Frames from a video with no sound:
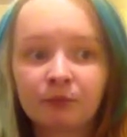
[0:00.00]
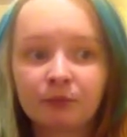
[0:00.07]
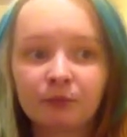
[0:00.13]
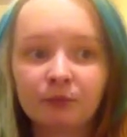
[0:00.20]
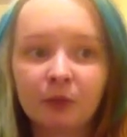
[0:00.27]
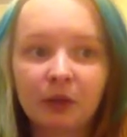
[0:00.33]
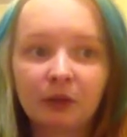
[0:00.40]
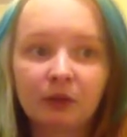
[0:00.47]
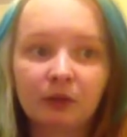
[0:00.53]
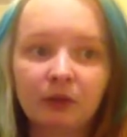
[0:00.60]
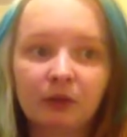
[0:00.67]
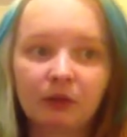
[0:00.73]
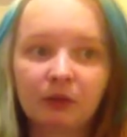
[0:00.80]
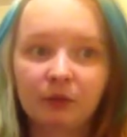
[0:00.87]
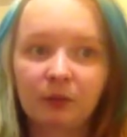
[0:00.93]

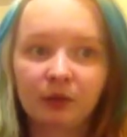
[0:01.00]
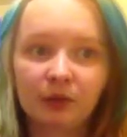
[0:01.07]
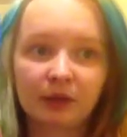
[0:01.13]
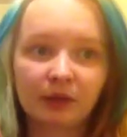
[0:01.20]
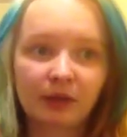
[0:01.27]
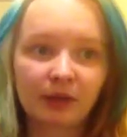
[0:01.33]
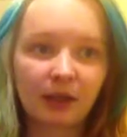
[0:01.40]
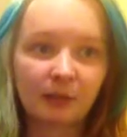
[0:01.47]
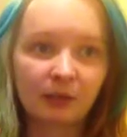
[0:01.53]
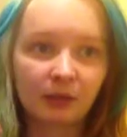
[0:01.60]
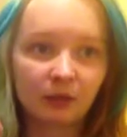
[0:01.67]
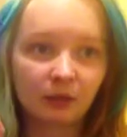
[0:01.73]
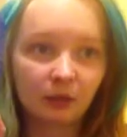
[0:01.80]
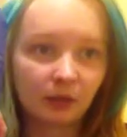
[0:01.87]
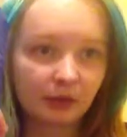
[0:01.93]
which is a
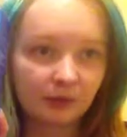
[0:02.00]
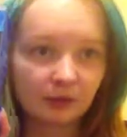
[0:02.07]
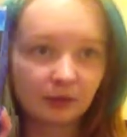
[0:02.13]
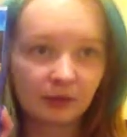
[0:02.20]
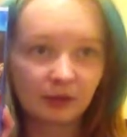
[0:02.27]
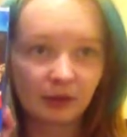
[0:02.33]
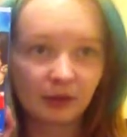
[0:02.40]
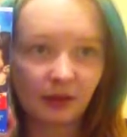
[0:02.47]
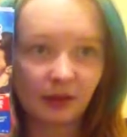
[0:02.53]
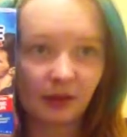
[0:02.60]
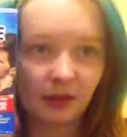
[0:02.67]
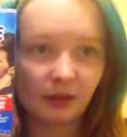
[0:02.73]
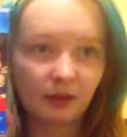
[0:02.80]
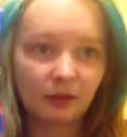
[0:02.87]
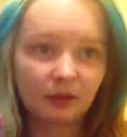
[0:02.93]
chemical that's in your
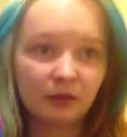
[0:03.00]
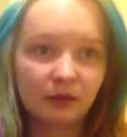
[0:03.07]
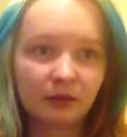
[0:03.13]
hair.